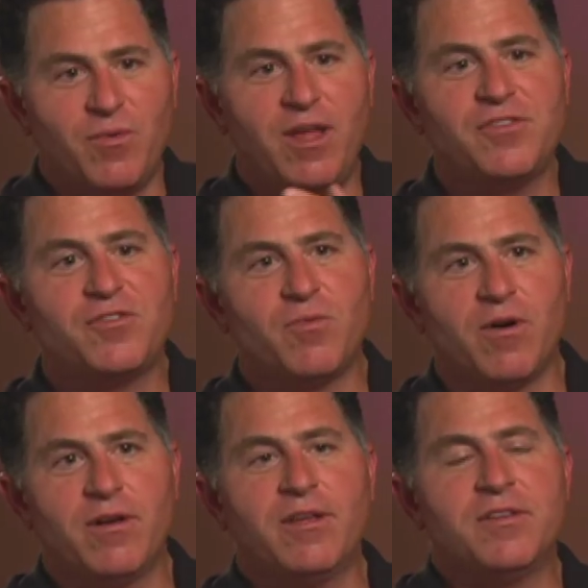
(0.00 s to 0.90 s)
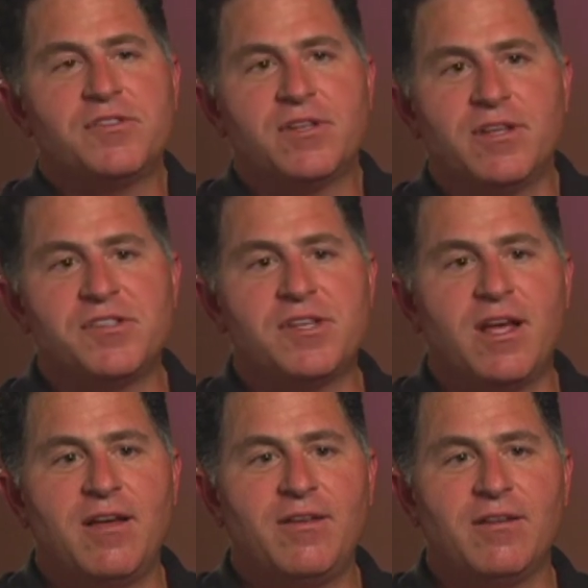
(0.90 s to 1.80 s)
The way this would work is,
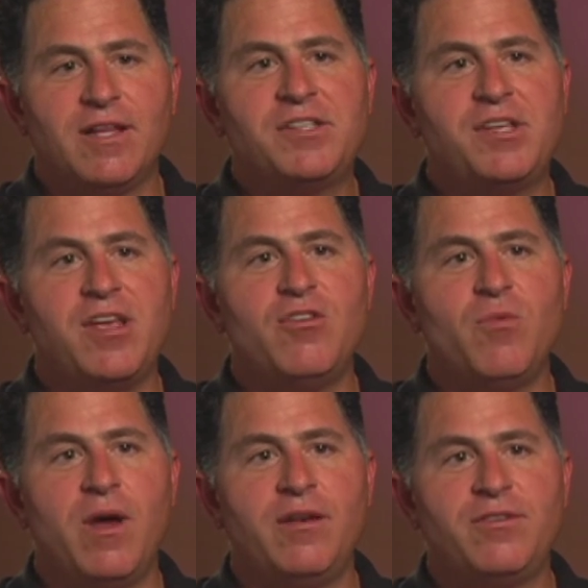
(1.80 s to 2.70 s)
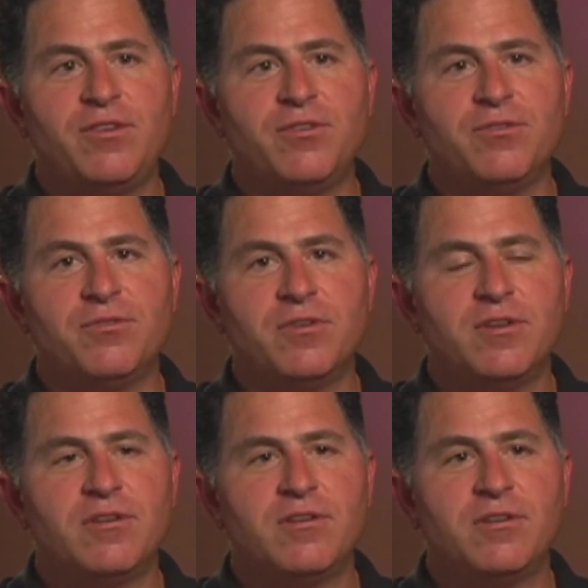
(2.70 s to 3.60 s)
is uh, you know, let's say you went to
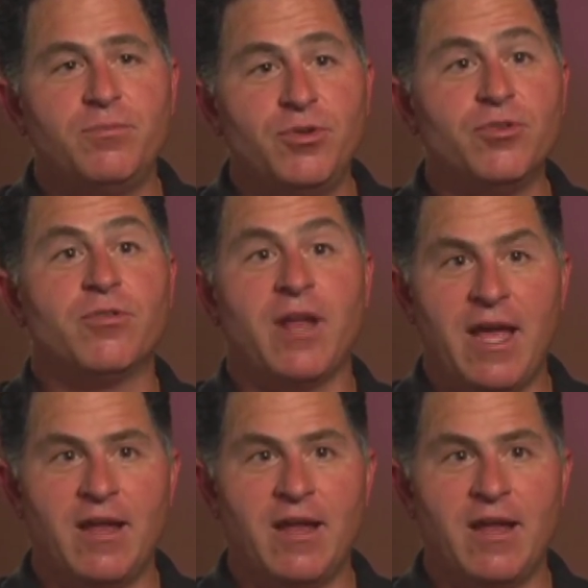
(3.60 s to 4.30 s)
computer